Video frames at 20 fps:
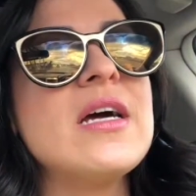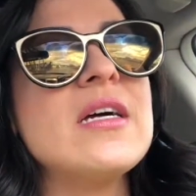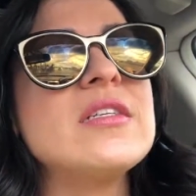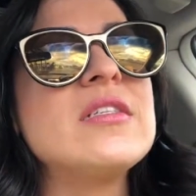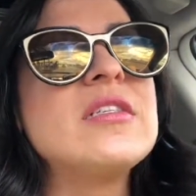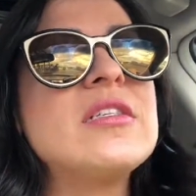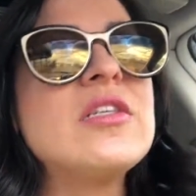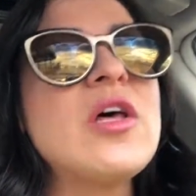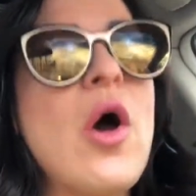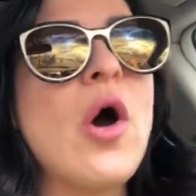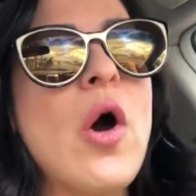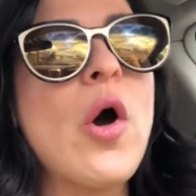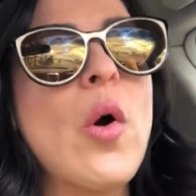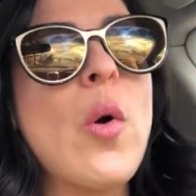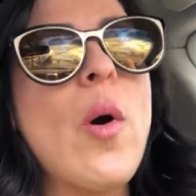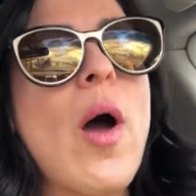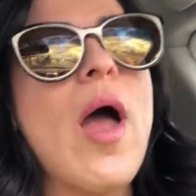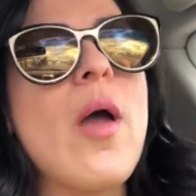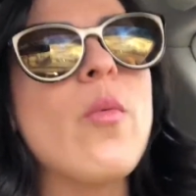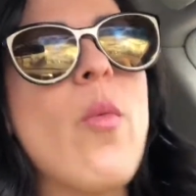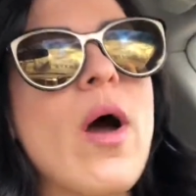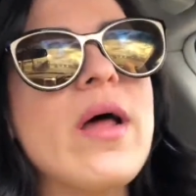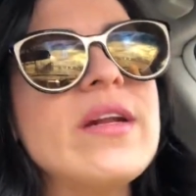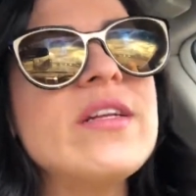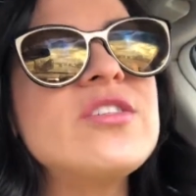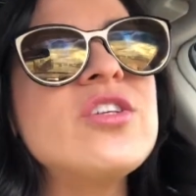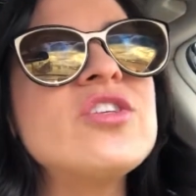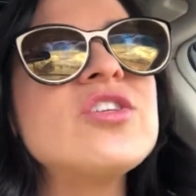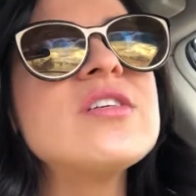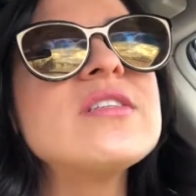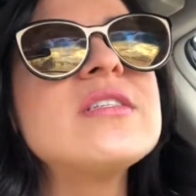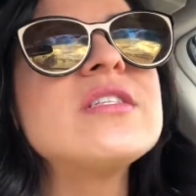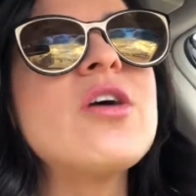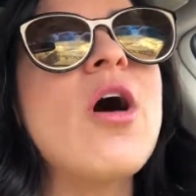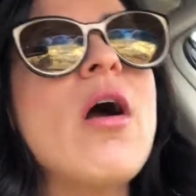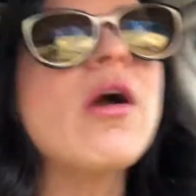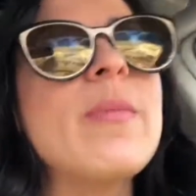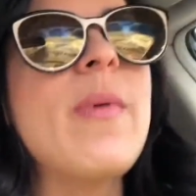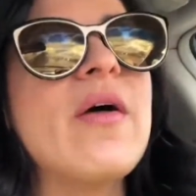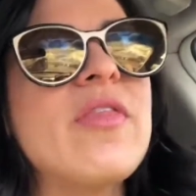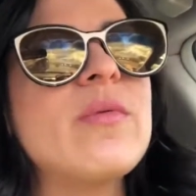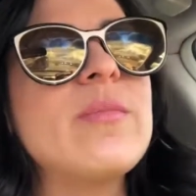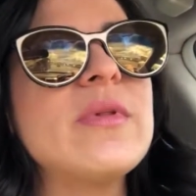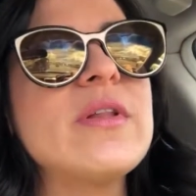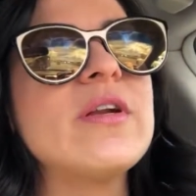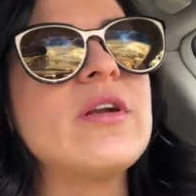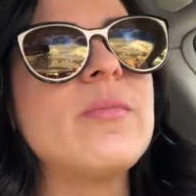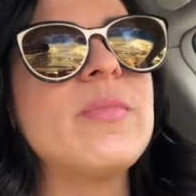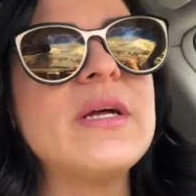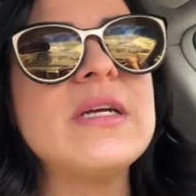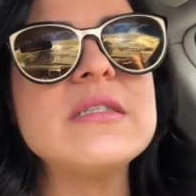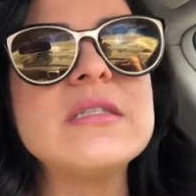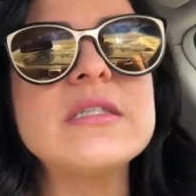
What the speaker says: So I wanted to just talk about them a little bit.